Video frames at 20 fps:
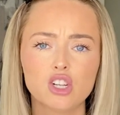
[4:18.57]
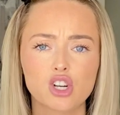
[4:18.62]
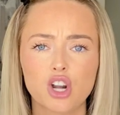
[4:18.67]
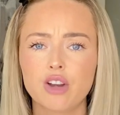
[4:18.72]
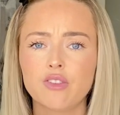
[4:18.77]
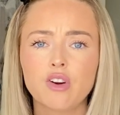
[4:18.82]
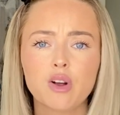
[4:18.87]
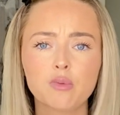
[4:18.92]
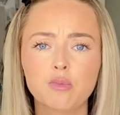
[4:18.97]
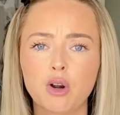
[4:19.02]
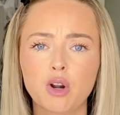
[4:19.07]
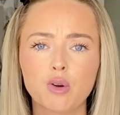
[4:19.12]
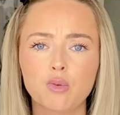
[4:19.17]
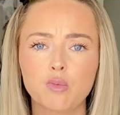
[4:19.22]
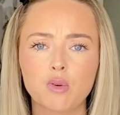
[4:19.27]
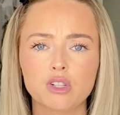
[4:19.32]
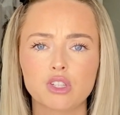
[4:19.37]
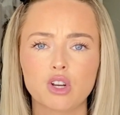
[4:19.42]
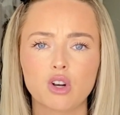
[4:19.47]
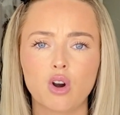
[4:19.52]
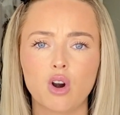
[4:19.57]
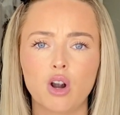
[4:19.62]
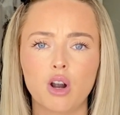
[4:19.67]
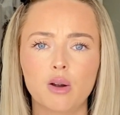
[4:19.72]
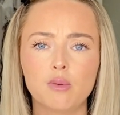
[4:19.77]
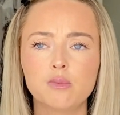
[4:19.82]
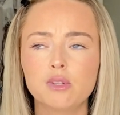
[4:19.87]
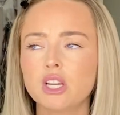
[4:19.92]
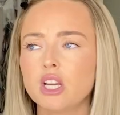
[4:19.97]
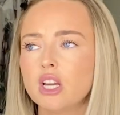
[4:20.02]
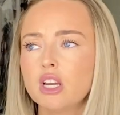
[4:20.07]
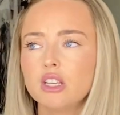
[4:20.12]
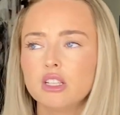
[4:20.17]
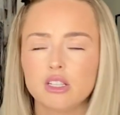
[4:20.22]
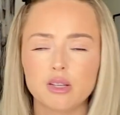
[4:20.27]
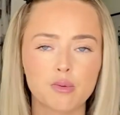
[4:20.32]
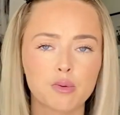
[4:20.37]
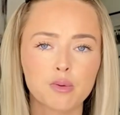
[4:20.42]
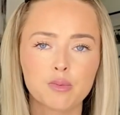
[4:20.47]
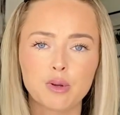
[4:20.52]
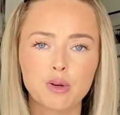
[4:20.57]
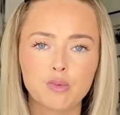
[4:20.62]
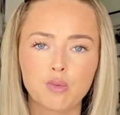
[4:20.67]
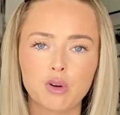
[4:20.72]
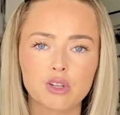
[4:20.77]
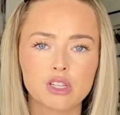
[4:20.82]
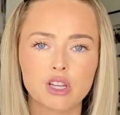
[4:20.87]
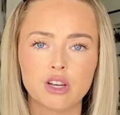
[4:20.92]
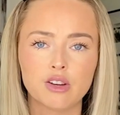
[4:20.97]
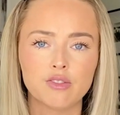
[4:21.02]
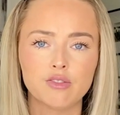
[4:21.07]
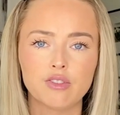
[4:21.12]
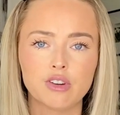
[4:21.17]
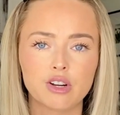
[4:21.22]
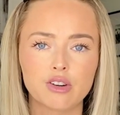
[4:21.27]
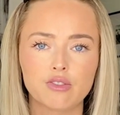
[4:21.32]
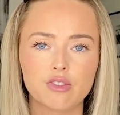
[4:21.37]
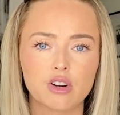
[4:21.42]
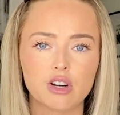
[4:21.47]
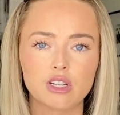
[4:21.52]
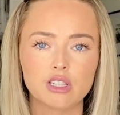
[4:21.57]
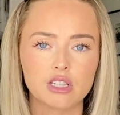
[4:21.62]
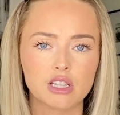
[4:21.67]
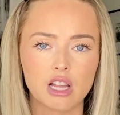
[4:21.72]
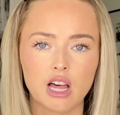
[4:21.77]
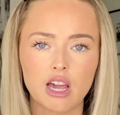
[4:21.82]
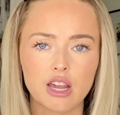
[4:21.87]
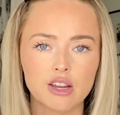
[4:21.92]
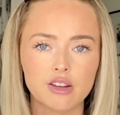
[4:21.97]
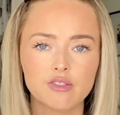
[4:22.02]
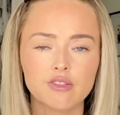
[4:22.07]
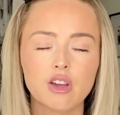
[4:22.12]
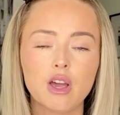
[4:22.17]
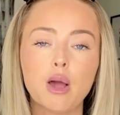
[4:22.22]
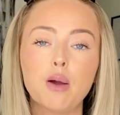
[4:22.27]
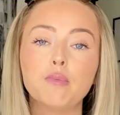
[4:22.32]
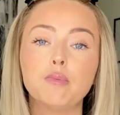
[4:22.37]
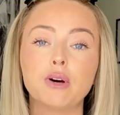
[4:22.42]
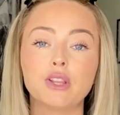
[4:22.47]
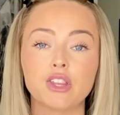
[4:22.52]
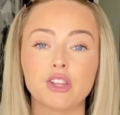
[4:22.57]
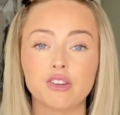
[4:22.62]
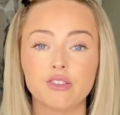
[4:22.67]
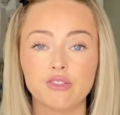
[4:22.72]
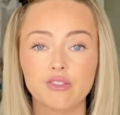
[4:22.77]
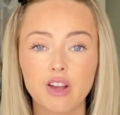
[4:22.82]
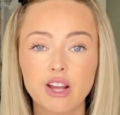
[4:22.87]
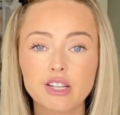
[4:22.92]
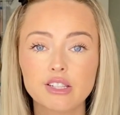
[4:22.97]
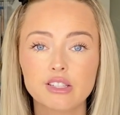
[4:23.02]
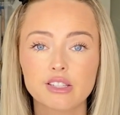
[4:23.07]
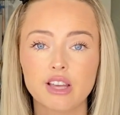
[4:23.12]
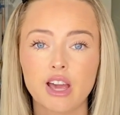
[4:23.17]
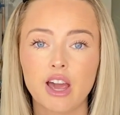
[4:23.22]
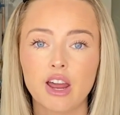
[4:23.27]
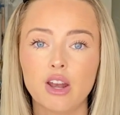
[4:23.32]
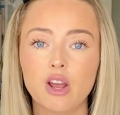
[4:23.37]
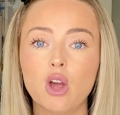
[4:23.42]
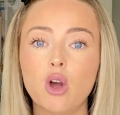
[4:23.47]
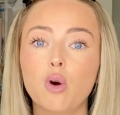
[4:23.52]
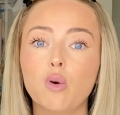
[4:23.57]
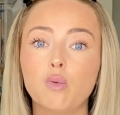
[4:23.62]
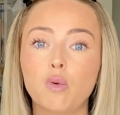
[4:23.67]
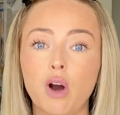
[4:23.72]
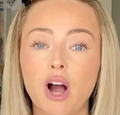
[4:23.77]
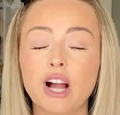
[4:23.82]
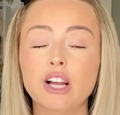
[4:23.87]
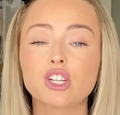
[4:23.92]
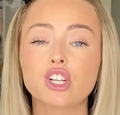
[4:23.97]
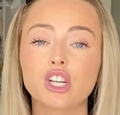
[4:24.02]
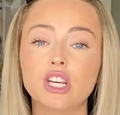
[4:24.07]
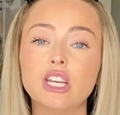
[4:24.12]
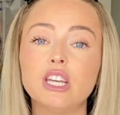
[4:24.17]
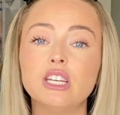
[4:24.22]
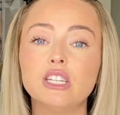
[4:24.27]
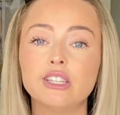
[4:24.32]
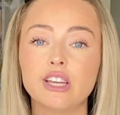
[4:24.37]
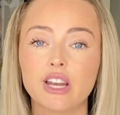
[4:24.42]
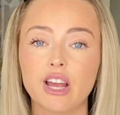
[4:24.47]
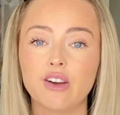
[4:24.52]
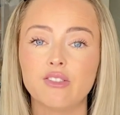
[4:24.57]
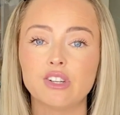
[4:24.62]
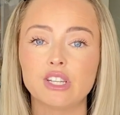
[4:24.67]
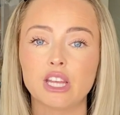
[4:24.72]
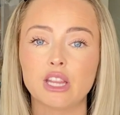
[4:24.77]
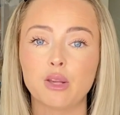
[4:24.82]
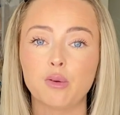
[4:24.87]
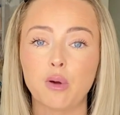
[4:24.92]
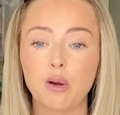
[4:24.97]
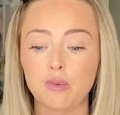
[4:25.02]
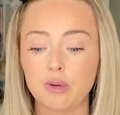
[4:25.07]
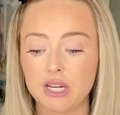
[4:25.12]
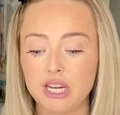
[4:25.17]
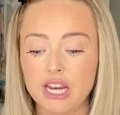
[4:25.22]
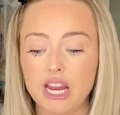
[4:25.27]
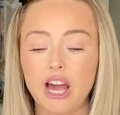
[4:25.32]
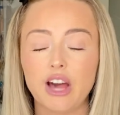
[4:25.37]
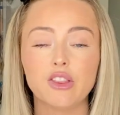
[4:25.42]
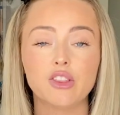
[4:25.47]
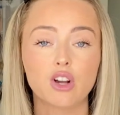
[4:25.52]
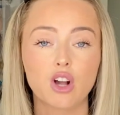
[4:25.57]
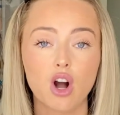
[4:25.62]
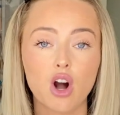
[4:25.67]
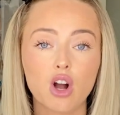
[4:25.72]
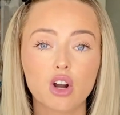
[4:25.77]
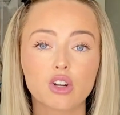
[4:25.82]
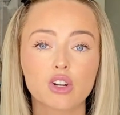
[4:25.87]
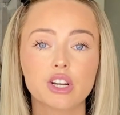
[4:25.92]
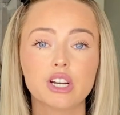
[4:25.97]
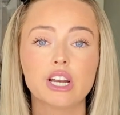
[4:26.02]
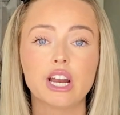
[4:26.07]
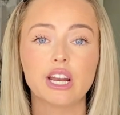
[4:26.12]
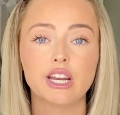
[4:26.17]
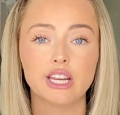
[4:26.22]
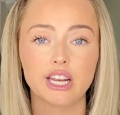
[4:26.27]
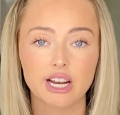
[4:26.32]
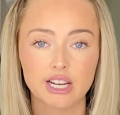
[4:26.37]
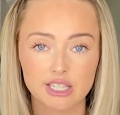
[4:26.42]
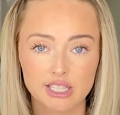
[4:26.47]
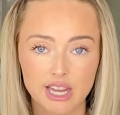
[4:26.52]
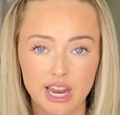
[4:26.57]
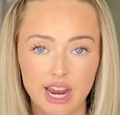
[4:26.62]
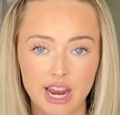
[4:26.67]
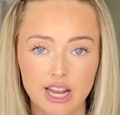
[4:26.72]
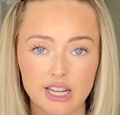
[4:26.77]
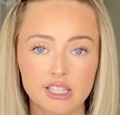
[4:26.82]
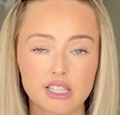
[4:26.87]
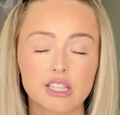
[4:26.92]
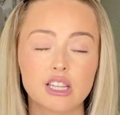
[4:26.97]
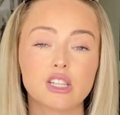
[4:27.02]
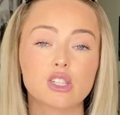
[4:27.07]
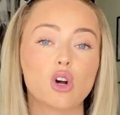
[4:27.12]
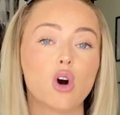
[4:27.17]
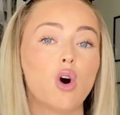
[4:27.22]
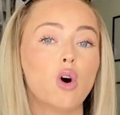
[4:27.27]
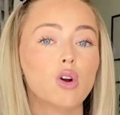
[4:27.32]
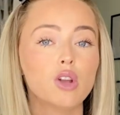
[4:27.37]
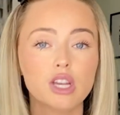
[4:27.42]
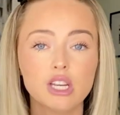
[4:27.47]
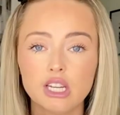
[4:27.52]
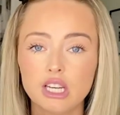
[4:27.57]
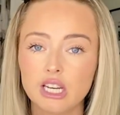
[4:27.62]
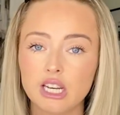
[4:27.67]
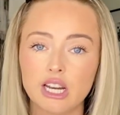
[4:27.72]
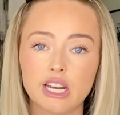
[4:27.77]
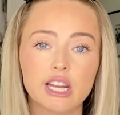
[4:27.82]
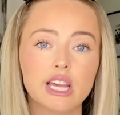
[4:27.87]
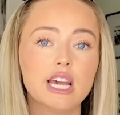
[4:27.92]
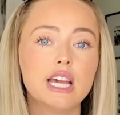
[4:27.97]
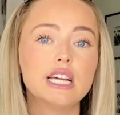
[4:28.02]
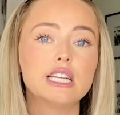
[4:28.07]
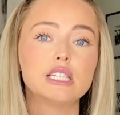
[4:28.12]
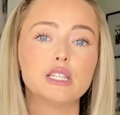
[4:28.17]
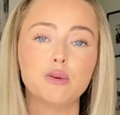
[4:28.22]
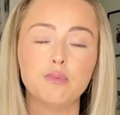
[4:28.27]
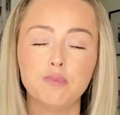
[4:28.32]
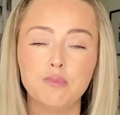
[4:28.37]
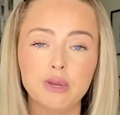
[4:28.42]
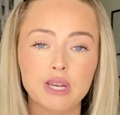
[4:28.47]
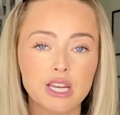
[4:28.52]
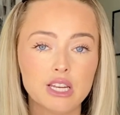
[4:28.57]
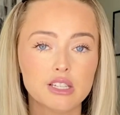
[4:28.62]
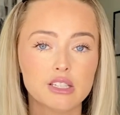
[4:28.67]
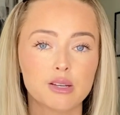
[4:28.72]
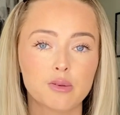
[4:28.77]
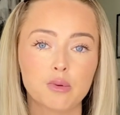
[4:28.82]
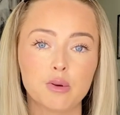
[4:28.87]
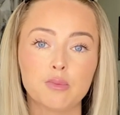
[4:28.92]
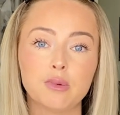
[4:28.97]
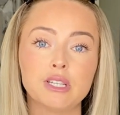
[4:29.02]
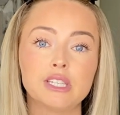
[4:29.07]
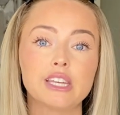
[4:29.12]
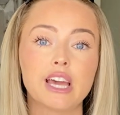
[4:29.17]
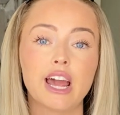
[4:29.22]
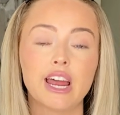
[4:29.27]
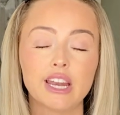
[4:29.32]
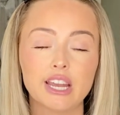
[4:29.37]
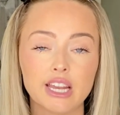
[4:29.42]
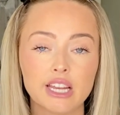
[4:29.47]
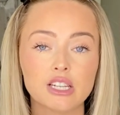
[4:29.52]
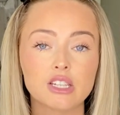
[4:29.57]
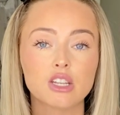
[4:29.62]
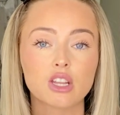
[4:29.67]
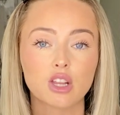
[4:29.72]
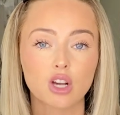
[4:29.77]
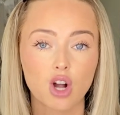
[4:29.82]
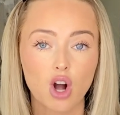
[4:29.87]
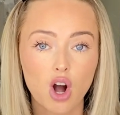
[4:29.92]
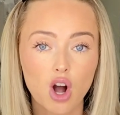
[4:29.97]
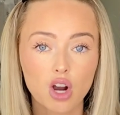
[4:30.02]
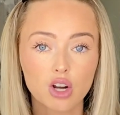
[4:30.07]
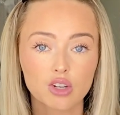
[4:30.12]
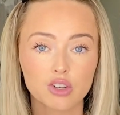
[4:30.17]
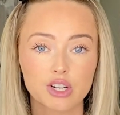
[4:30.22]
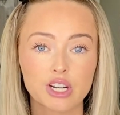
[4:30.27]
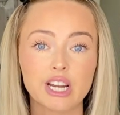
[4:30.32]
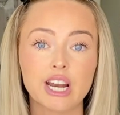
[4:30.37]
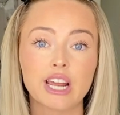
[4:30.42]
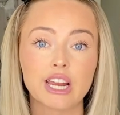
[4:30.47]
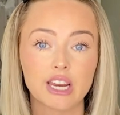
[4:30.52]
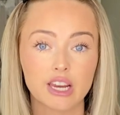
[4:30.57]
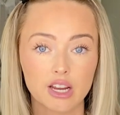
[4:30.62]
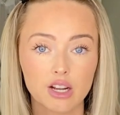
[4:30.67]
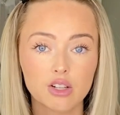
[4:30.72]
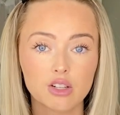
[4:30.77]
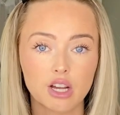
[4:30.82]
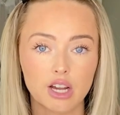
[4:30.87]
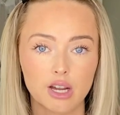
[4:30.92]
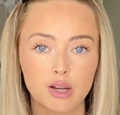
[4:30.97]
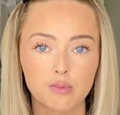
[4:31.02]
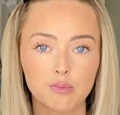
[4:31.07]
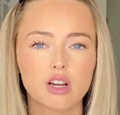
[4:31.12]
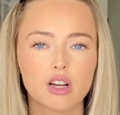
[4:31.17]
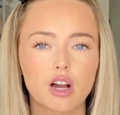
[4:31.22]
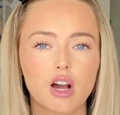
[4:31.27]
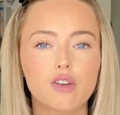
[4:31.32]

Trayvon Martin wasn't armed, Zimmerman wasn't in fear for his life, but the defense said, well, actually, he did have a deadly weapon. He had the concrete and he had his hands, and that's all he needed to beat Zimmerman's head into the concrete and kill him.